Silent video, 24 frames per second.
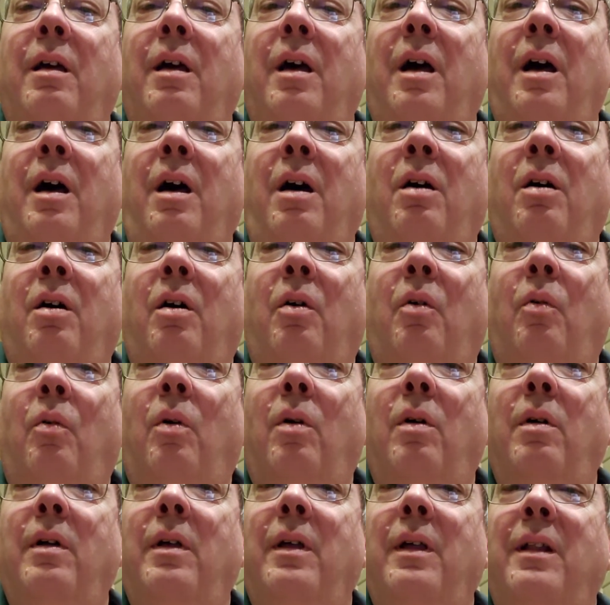Oh,
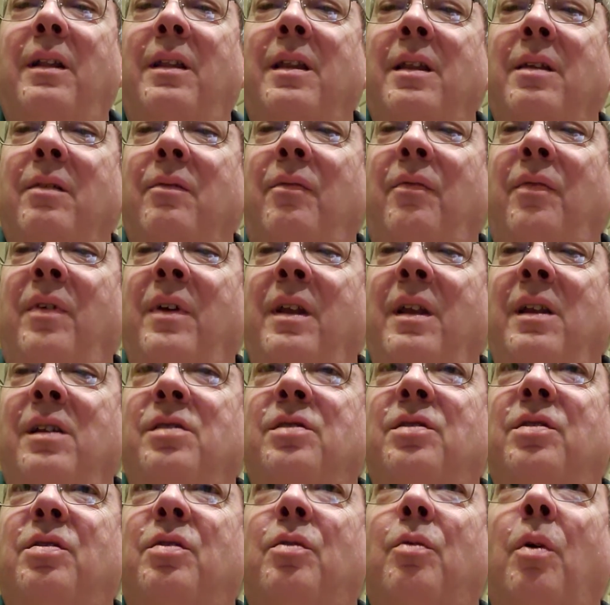it didn't
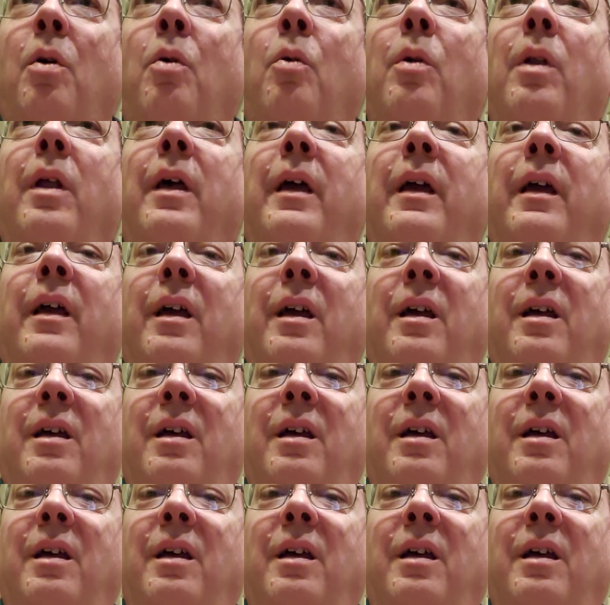finish scrolling.